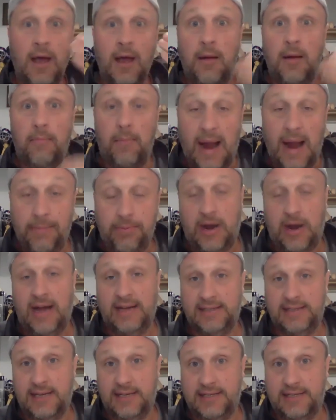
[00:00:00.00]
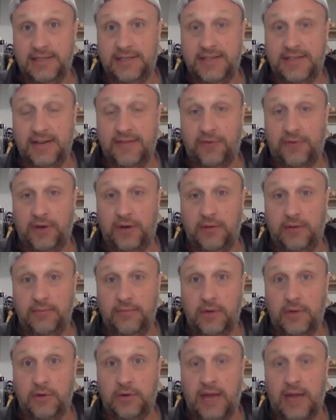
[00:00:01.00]
My process is different,
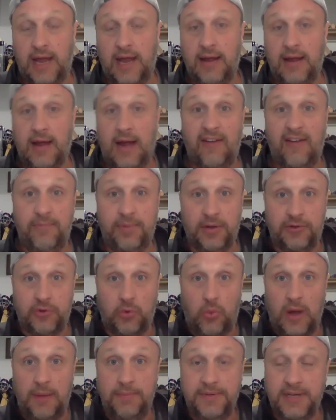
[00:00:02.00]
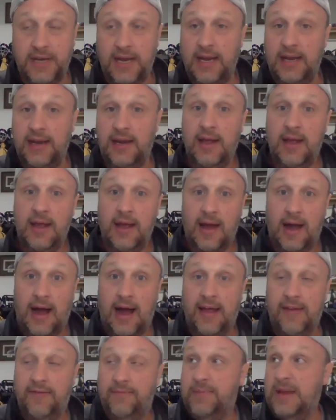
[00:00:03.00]
okay? I built a website. I
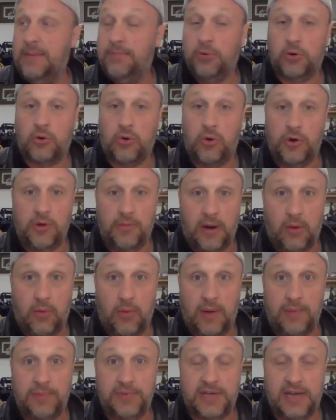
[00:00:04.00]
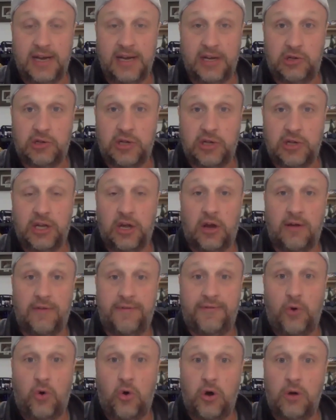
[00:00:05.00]
have people going to my website, clicking on a
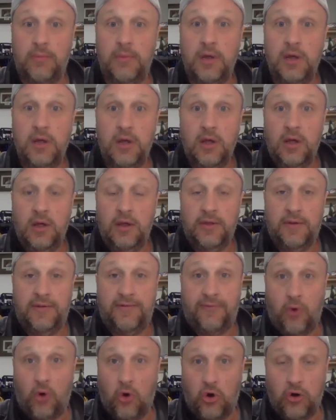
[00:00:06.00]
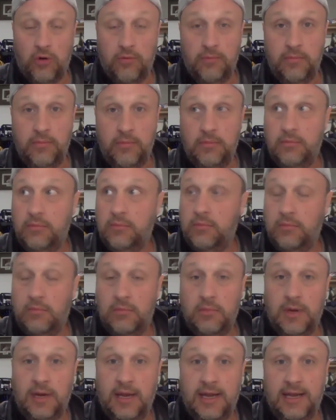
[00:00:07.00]
form. The form
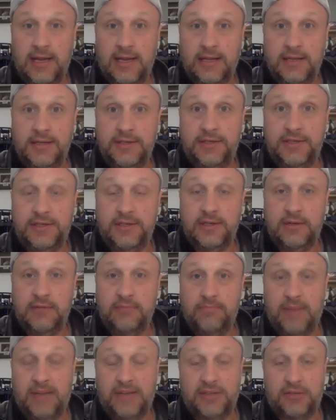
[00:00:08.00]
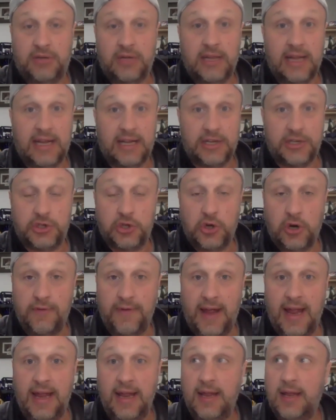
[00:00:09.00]
is basically like a
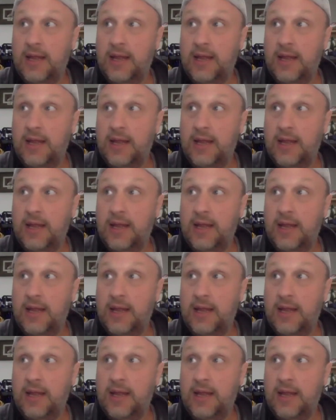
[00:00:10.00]
survey.